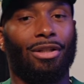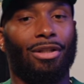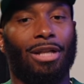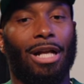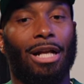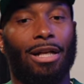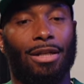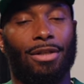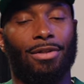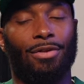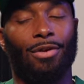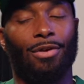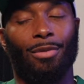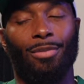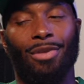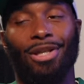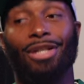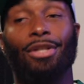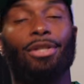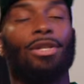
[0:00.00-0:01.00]
that it is going to
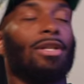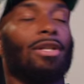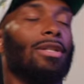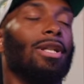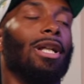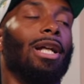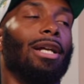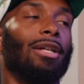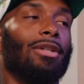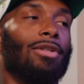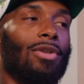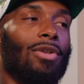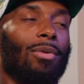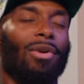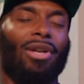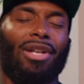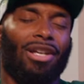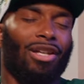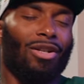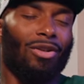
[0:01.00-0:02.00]
be just that. So
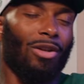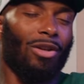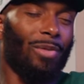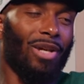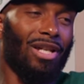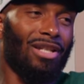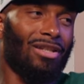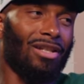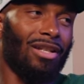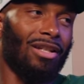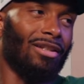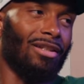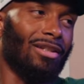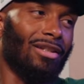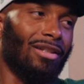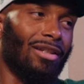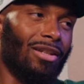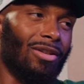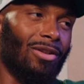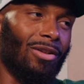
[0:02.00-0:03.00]
it, it only facts. makes sense.
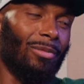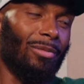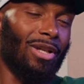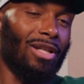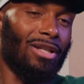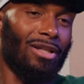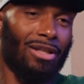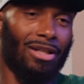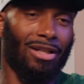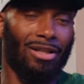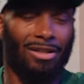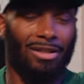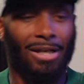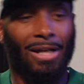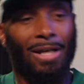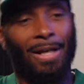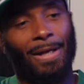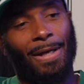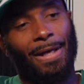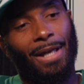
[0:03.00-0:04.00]
Yeah, it only facts. makes sense.
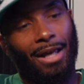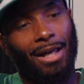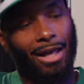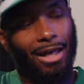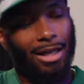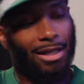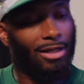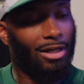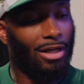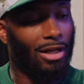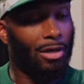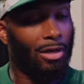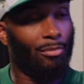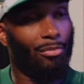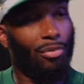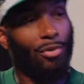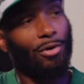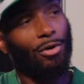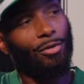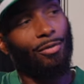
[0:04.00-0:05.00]
Yeah. And uh,
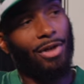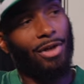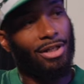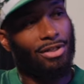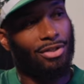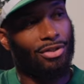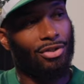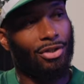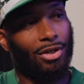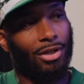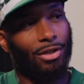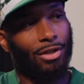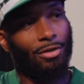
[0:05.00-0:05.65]
born and raised in Charlotte,